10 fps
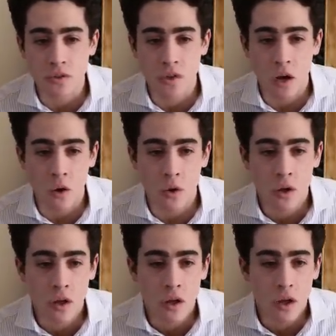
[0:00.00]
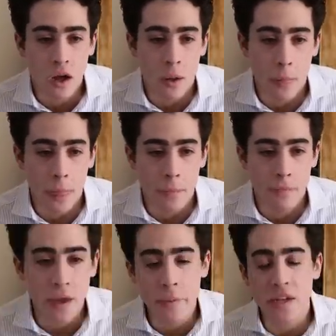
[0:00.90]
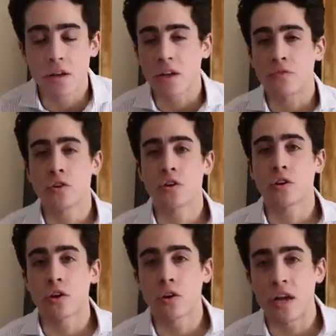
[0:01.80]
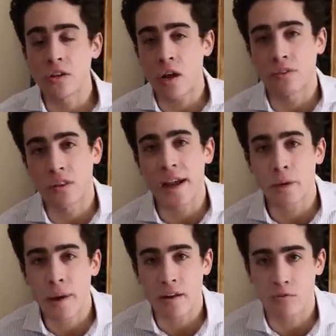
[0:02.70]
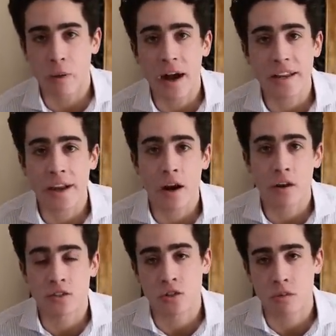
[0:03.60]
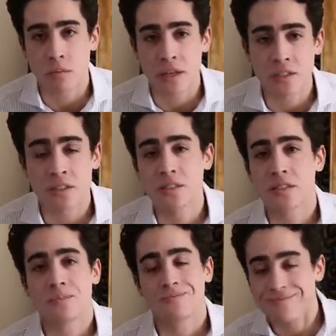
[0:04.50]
So, um, I mean, look, if you're a girl and you have a light amount of body hair in certain places,